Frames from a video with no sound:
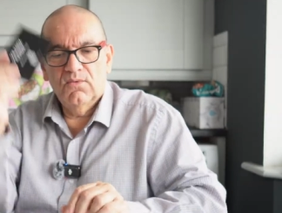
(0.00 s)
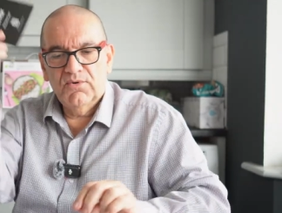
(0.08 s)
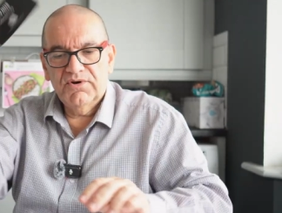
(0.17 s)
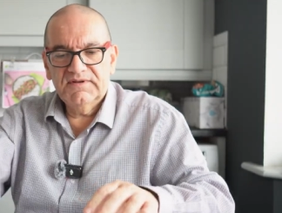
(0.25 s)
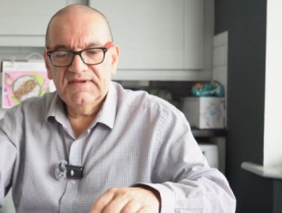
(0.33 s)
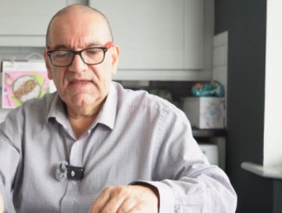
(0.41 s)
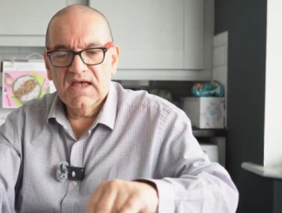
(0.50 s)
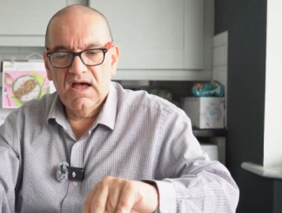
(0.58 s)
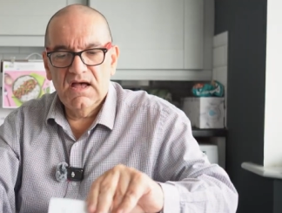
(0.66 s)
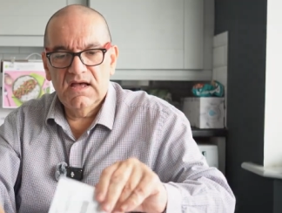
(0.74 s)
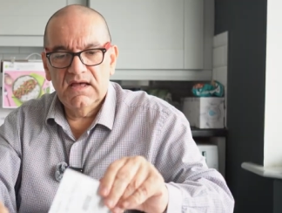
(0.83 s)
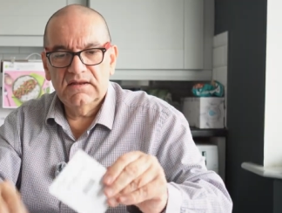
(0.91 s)
Warranty
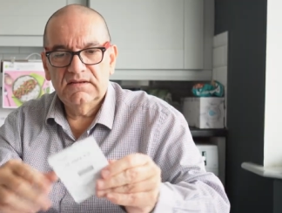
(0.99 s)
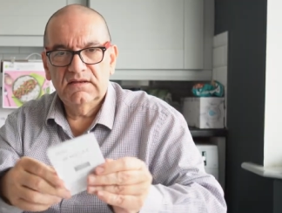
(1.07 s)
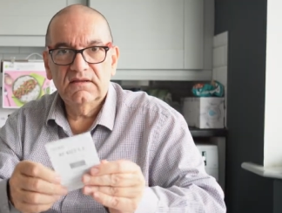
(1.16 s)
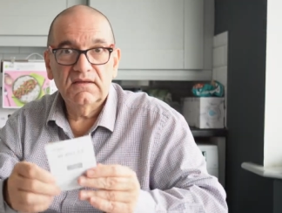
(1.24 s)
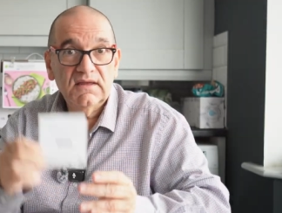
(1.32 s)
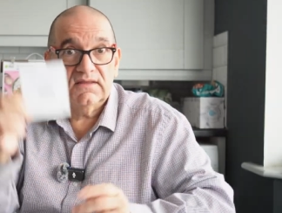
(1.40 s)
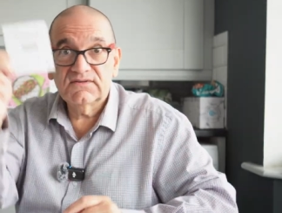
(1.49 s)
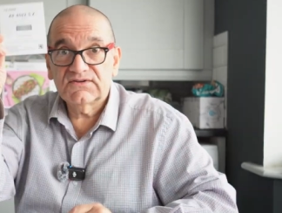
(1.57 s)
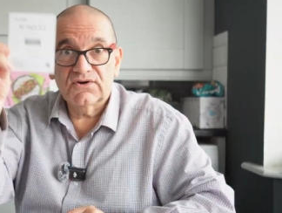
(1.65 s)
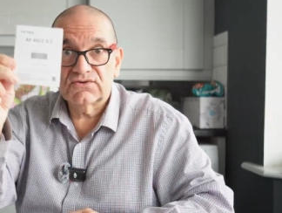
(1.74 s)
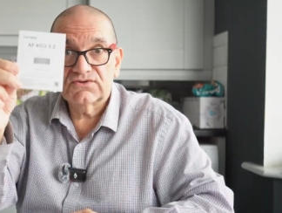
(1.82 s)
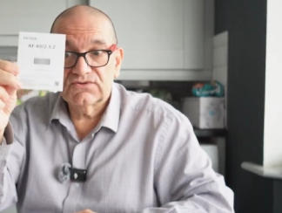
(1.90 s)
card,
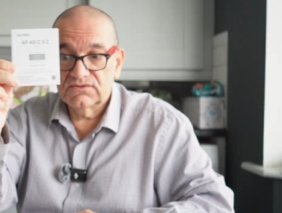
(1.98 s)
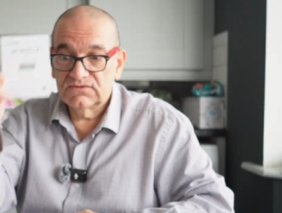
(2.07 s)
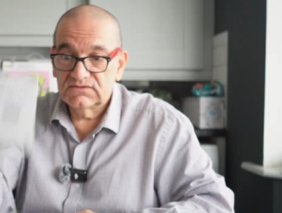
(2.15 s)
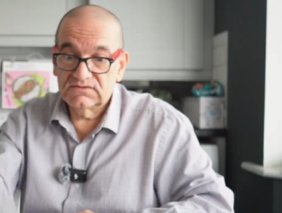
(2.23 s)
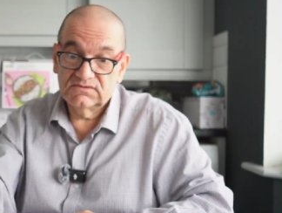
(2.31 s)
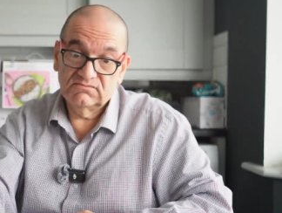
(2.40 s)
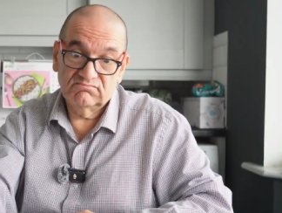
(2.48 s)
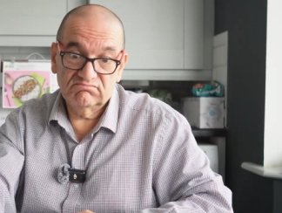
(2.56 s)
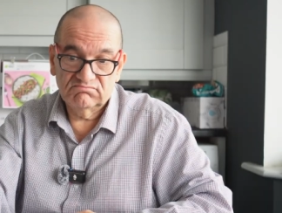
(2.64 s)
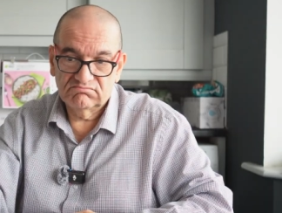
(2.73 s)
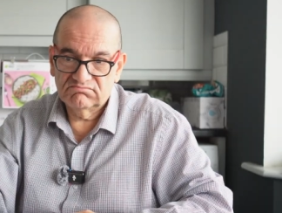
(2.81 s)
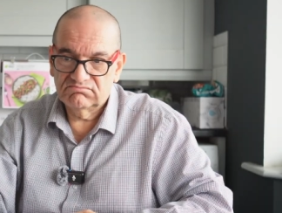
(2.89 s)
instructions.
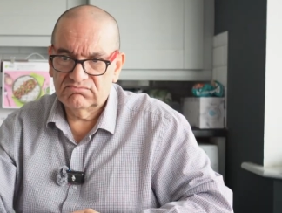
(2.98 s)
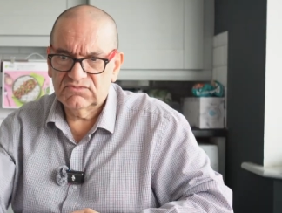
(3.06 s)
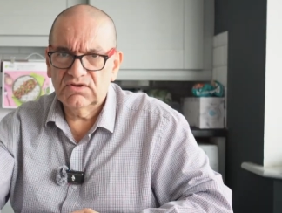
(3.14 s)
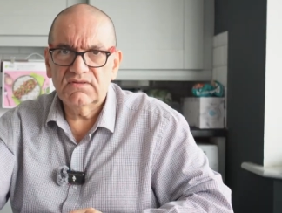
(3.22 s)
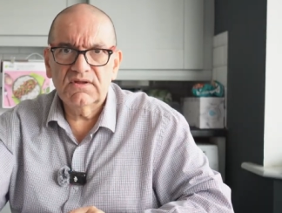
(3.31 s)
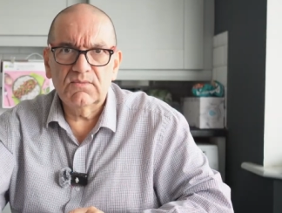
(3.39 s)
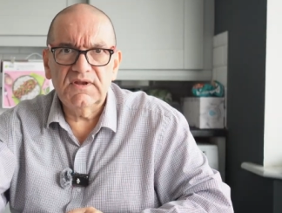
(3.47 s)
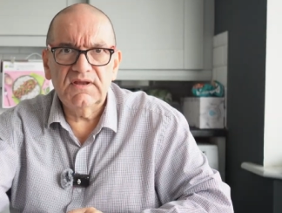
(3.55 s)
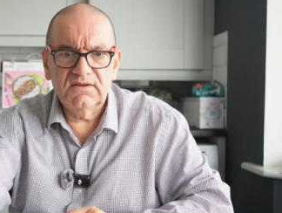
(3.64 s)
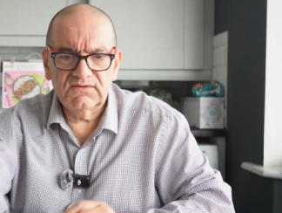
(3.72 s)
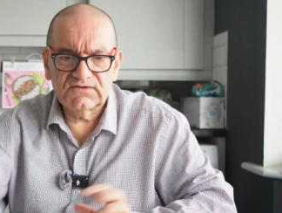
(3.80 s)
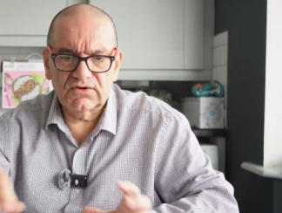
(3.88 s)
Don't think we
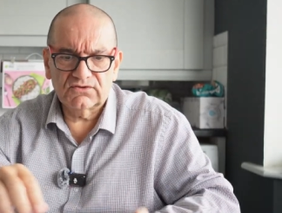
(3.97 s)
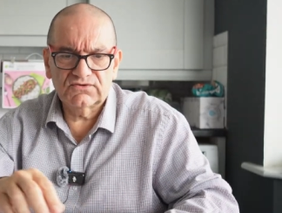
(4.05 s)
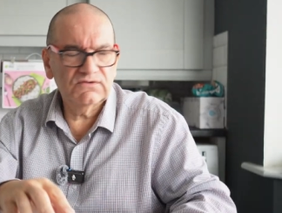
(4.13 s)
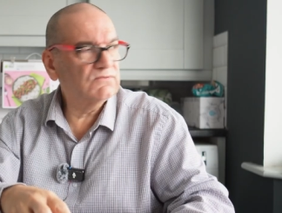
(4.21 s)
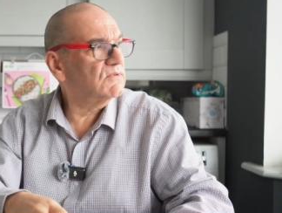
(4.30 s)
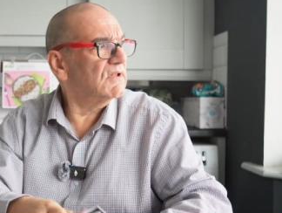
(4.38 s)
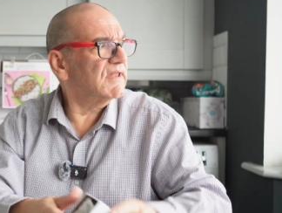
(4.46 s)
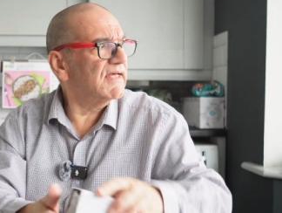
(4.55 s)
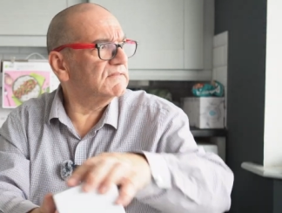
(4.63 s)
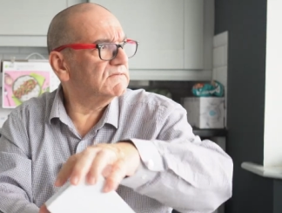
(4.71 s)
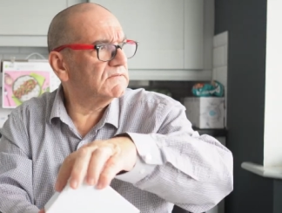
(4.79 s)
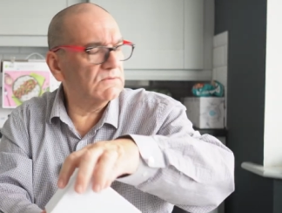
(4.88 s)
need instructions with a
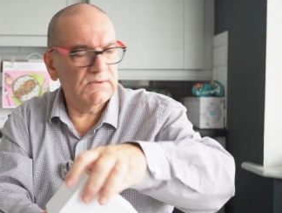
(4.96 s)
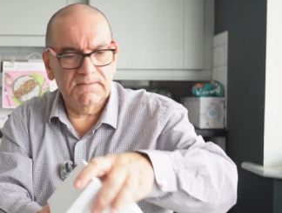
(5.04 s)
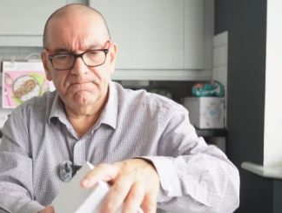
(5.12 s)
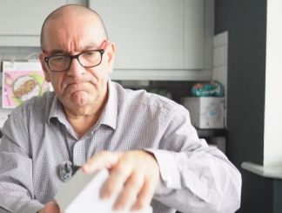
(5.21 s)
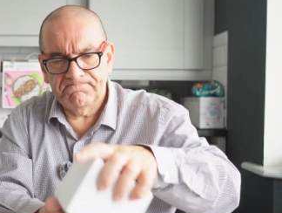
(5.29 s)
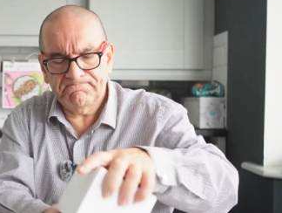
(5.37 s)
lens, do we?